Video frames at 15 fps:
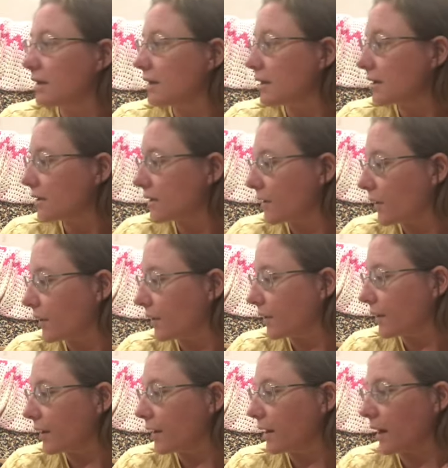
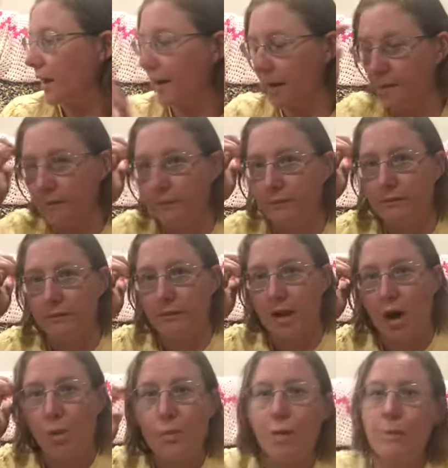So
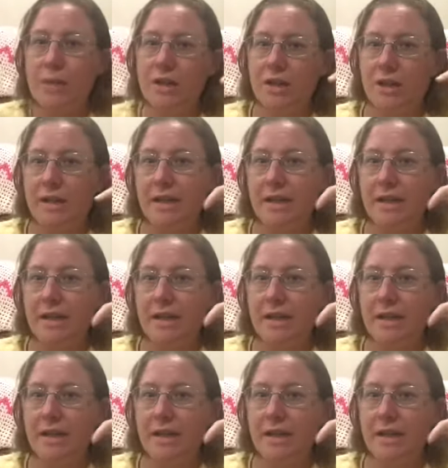I'll put pictures